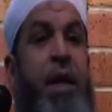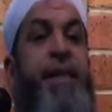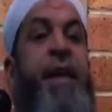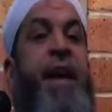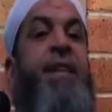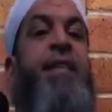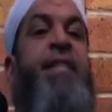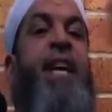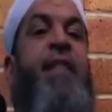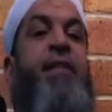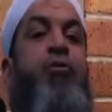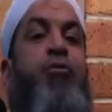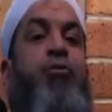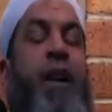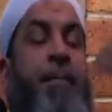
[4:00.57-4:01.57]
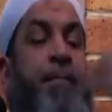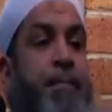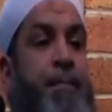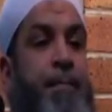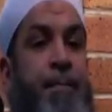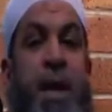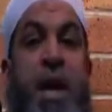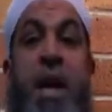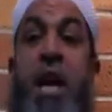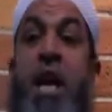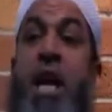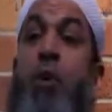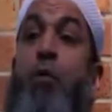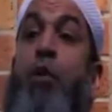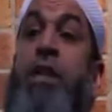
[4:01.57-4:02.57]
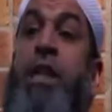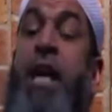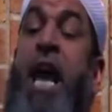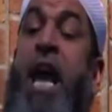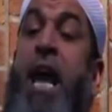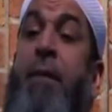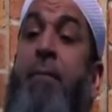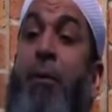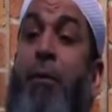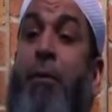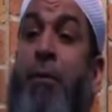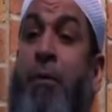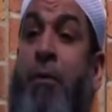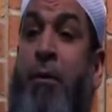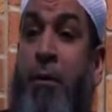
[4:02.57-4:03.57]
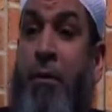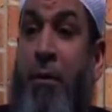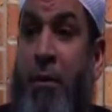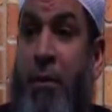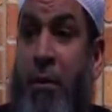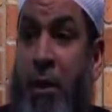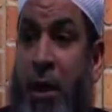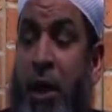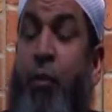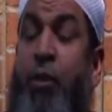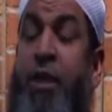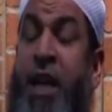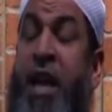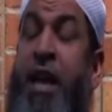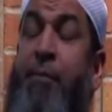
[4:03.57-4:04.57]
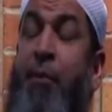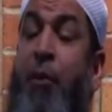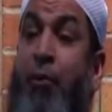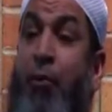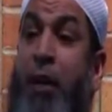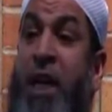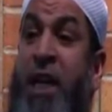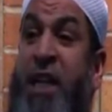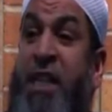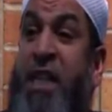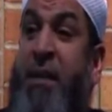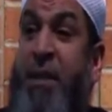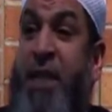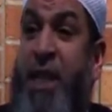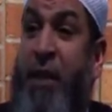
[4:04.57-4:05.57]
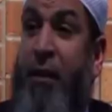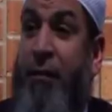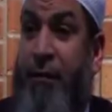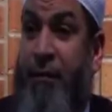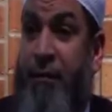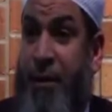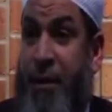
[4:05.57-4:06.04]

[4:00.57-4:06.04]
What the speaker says: They sent to him. He was able to release himself,